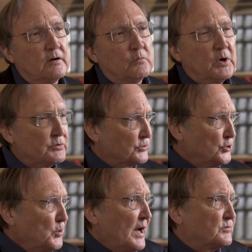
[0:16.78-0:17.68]
Well,
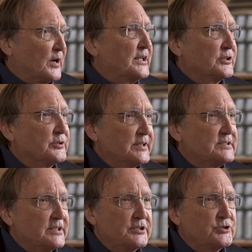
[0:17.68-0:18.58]
you have regular
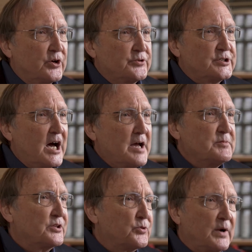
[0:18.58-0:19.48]
incidents all the
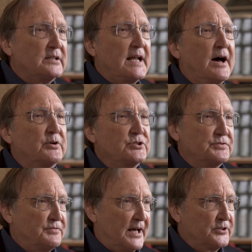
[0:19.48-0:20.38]
time that threaten outage
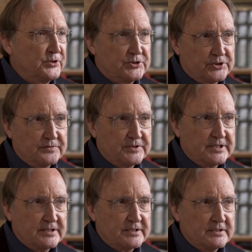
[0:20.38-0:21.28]
of valued
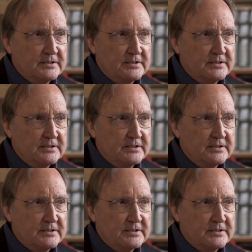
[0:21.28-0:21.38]
services.